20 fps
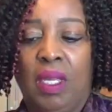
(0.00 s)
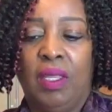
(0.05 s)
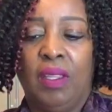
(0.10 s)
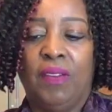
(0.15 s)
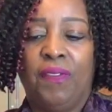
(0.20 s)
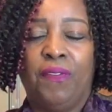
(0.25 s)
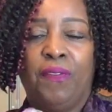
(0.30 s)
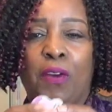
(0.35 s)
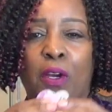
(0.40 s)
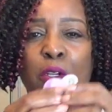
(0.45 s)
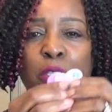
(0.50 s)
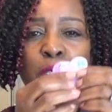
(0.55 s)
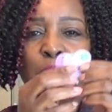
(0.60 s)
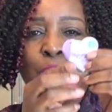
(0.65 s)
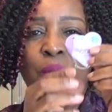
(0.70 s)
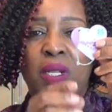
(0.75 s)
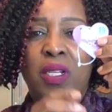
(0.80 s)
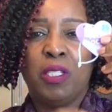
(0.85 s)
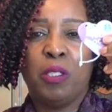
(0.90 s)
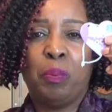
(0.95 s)
The first
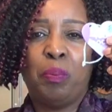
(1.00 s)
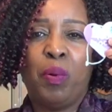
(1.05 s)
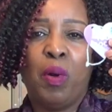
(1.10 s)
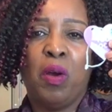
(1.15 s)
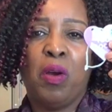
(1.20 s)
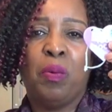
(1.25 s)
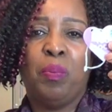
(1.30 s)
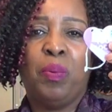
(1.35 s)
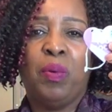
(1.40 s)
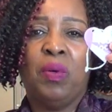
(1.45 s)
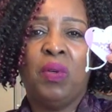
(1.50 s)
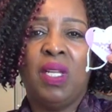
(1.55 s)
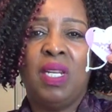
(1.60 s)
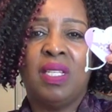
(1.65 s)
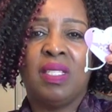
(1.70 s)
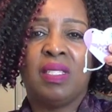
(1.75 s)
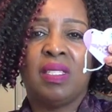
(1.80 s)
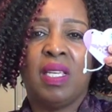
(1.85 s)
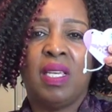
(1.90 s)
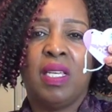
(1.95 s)
one is purple and
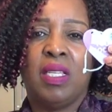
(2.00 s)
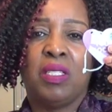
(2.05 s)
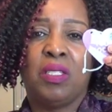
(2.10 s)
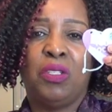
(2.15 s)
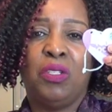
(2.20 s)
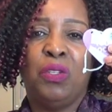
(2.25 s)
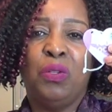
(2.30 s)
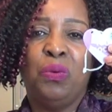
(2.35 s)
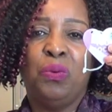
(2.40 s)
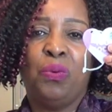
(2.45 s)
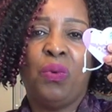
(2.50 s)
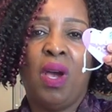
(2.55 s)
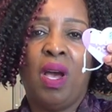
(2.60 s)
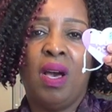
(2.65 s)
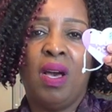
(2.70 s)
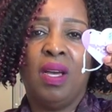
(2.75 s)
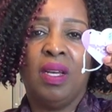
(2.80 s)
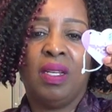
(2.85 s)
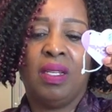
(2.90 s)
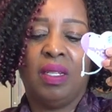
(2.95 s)
it says, "You
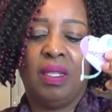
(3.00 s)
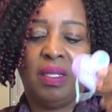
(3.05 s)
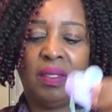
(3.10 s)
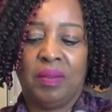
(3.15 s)
rock."